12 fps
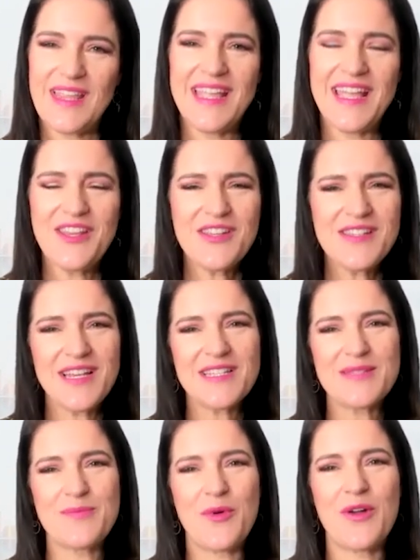Can you tell
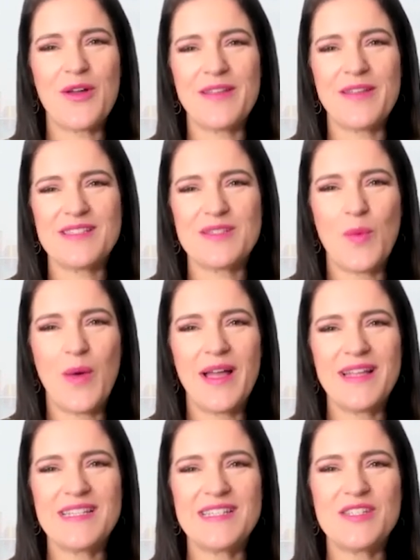us more about this?
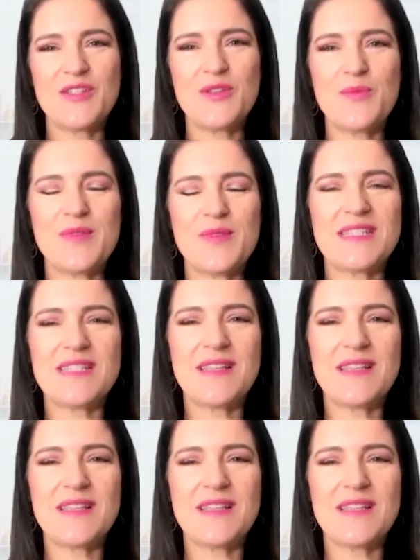Why did you